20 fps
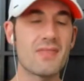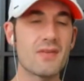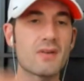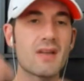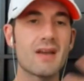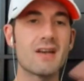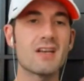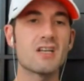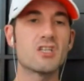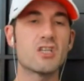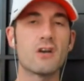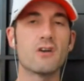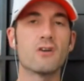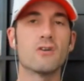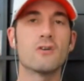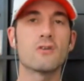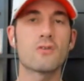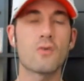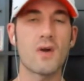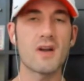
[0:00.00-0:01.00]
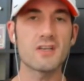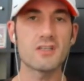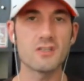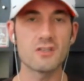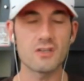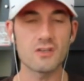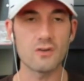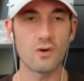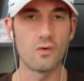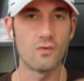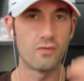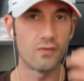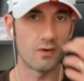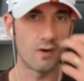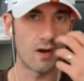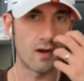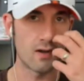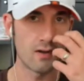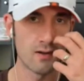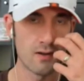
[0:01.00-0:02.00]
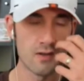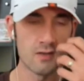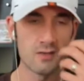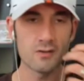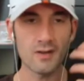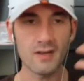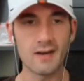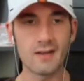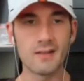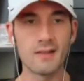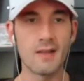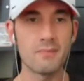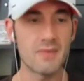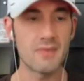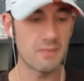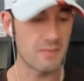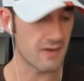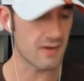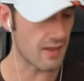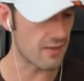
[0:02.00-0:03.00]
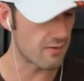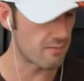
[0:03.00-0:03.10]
They were kind of general questions, just overall. So kind of lump them together.